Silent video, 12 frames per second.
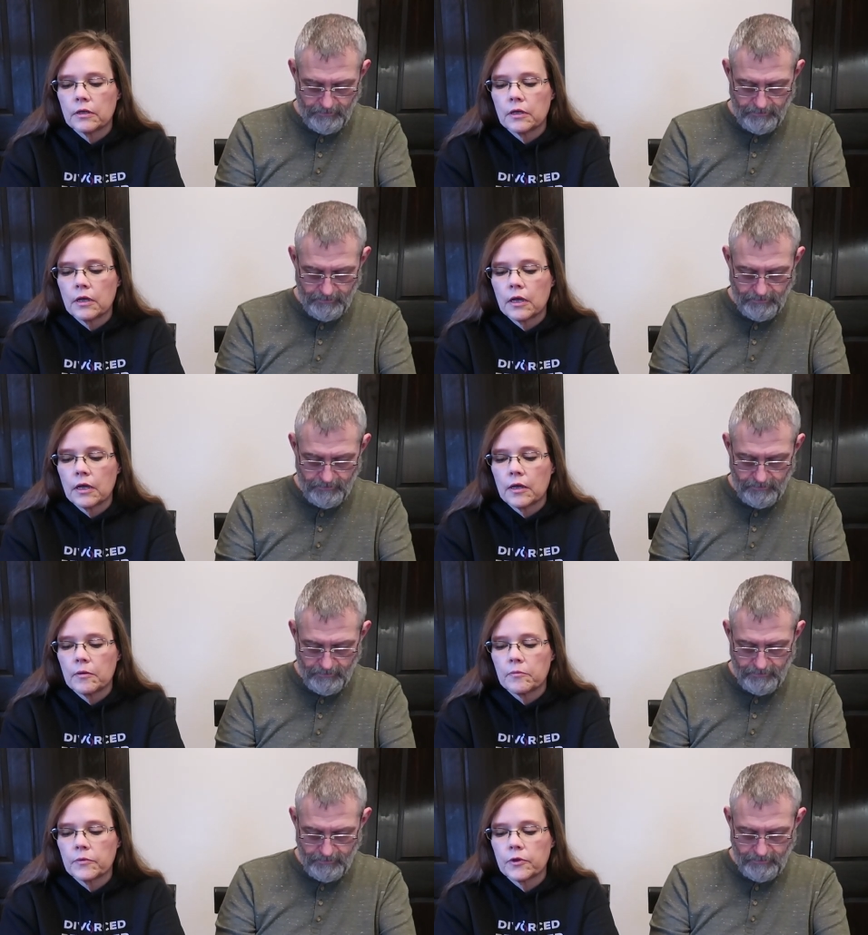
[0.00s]

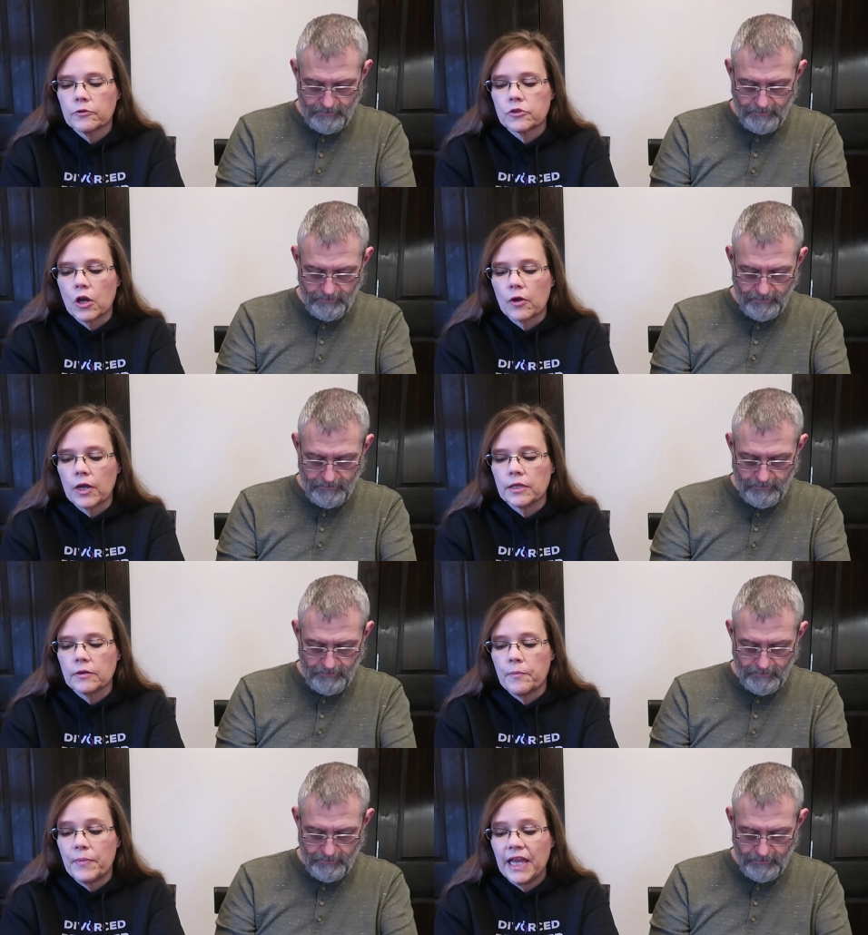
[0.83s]
Speaker 1: Um, there's all kind
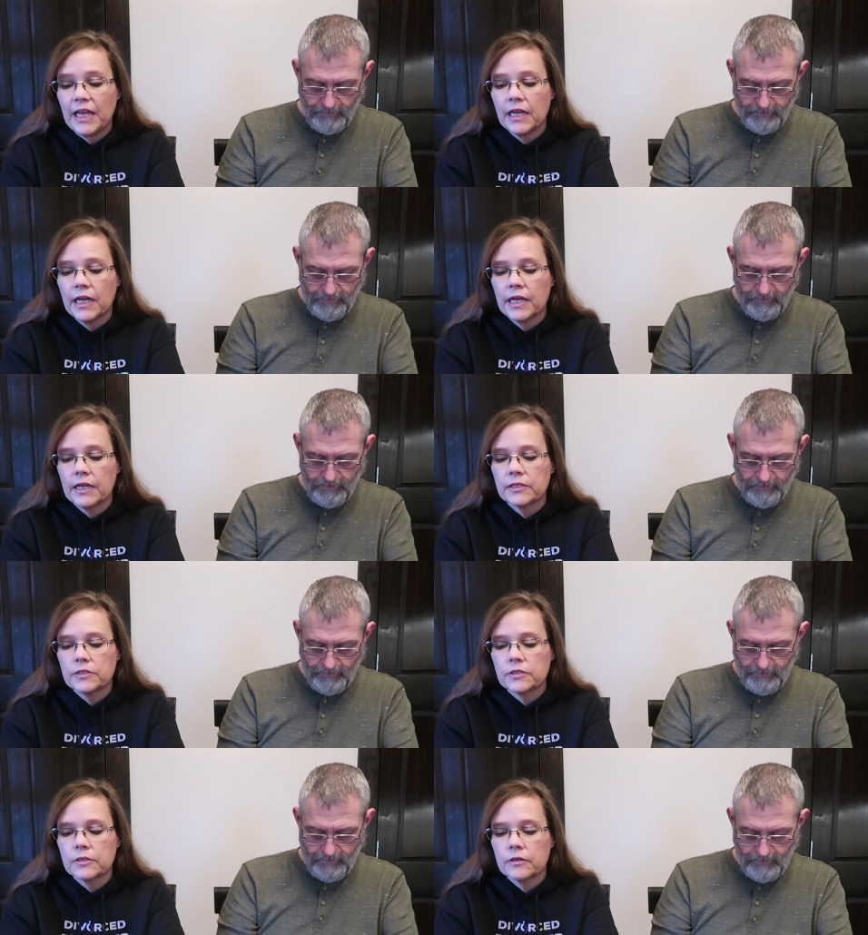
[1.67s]
of uh,
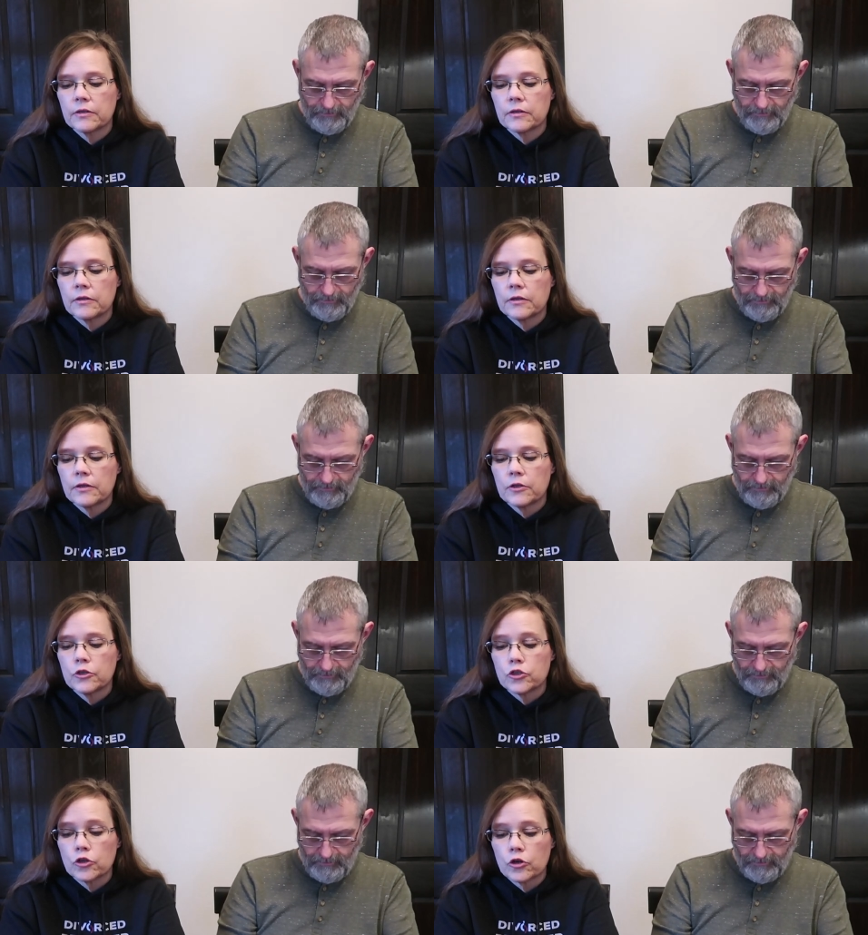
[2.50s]
peanuts,
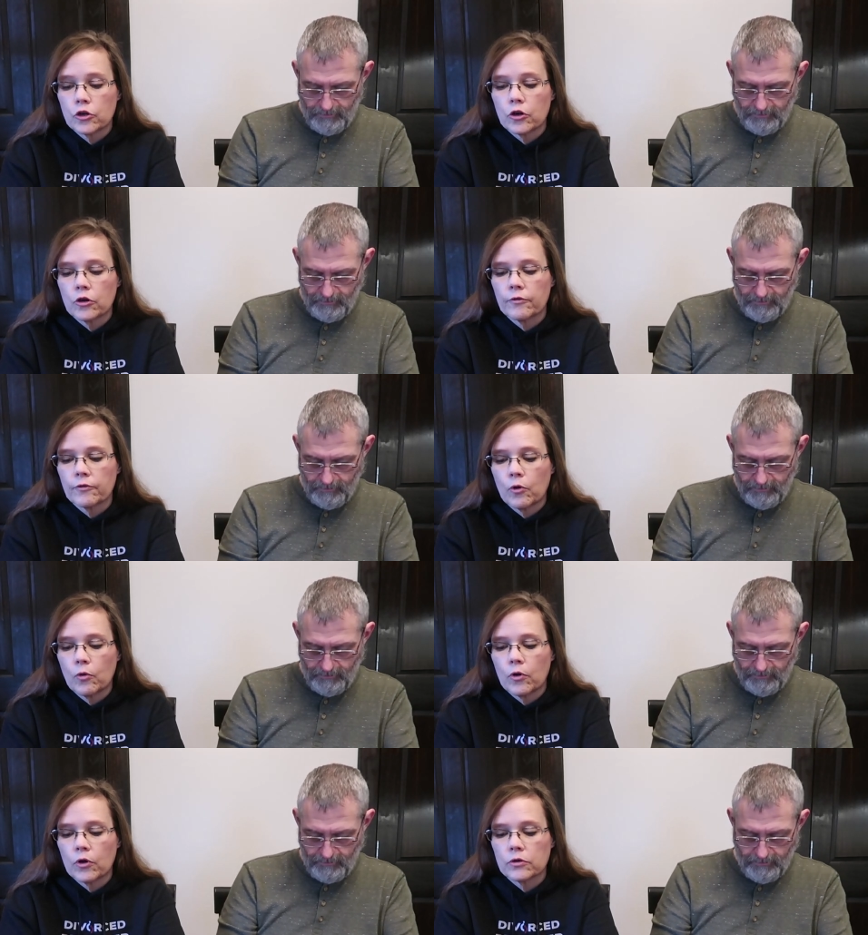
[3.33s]
sugar, of
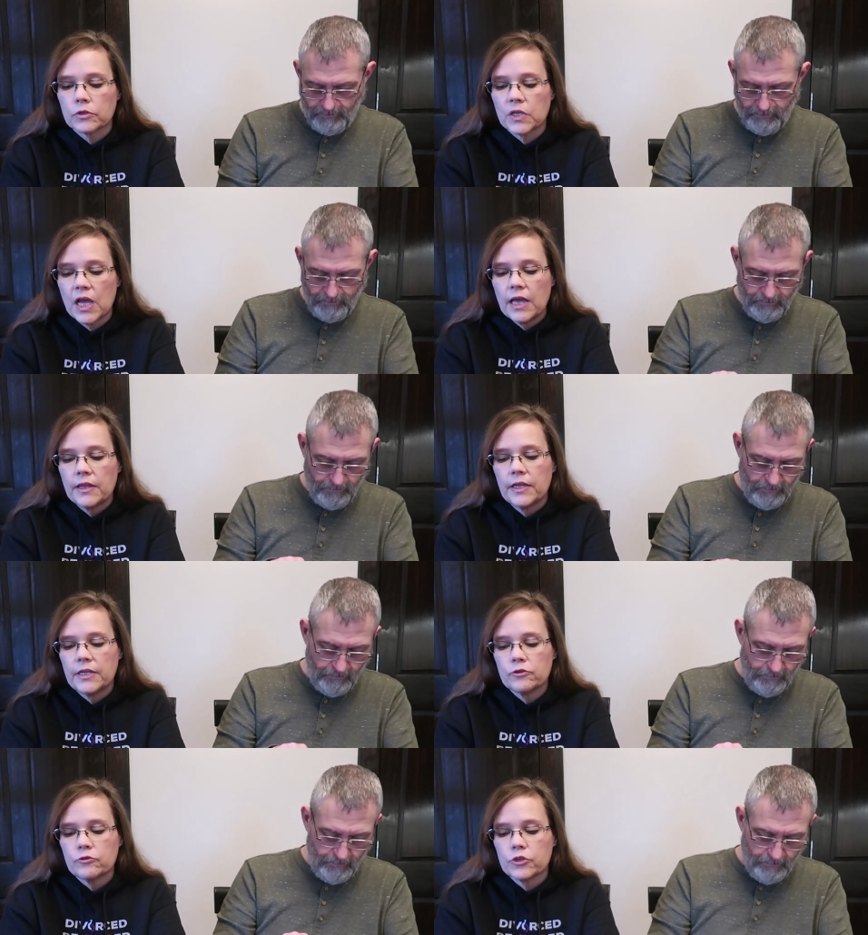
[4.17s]
course.
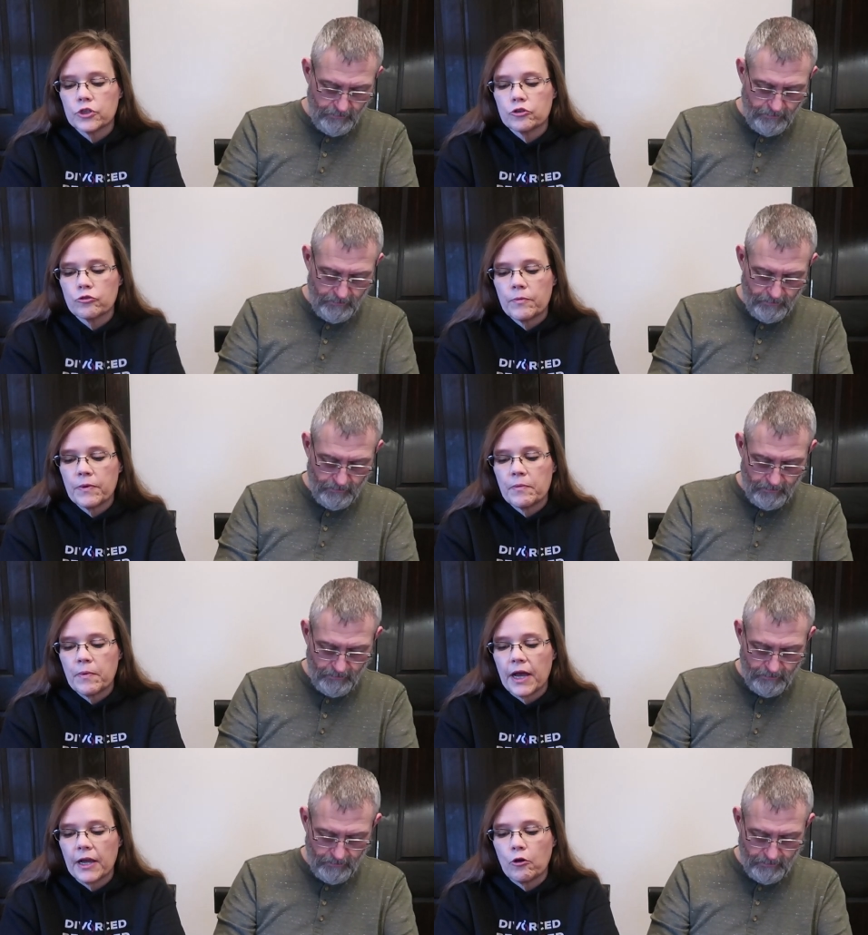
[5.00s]
These are distributed by